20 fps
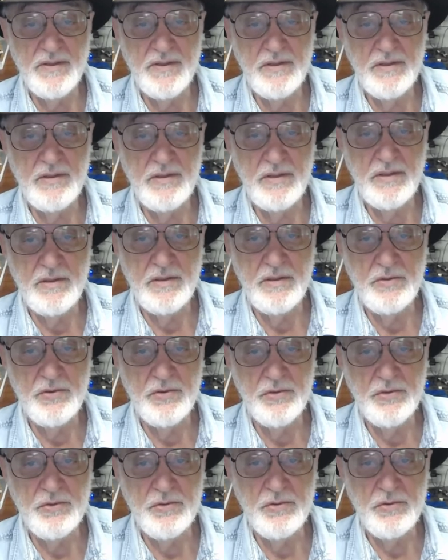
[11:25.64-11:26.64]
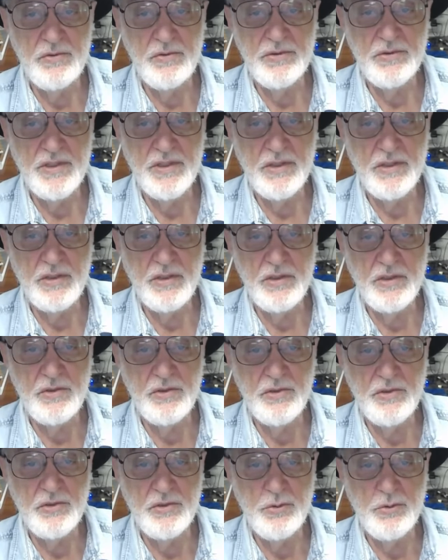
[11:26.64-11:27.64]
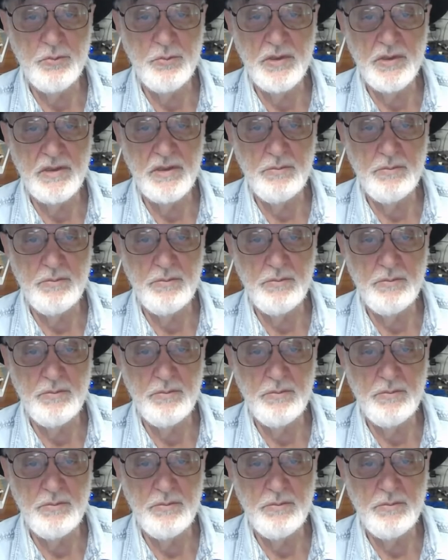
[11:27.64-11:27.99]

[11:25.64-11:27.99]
to the insurers and the consumer can